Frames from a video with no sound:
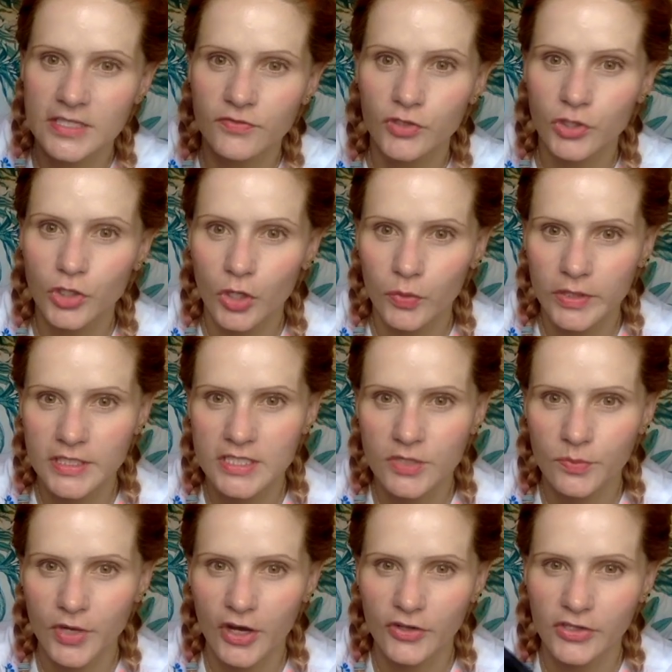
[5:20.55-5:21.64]
if you're going
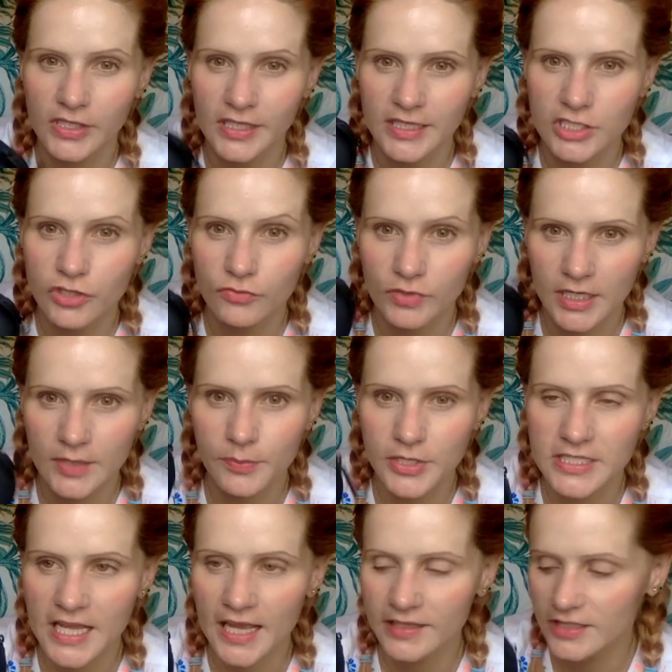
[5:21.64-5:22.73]
somewhere and you need to really
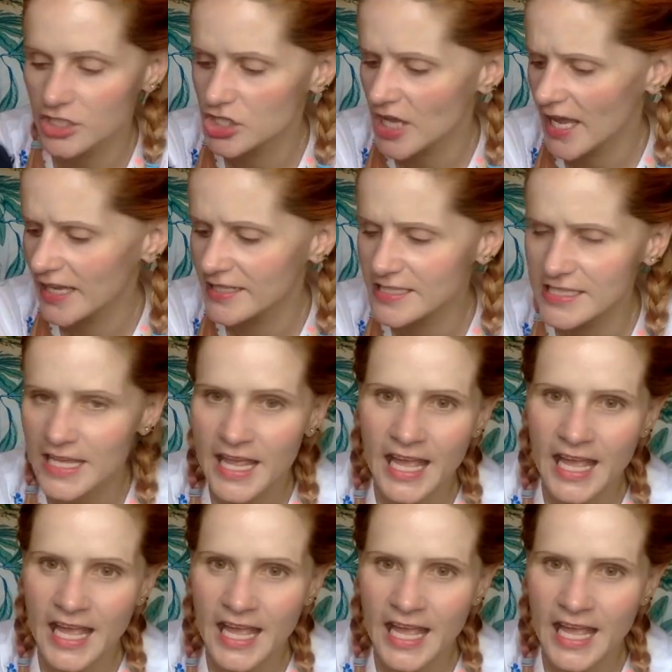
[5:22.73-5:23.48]
protect the shades,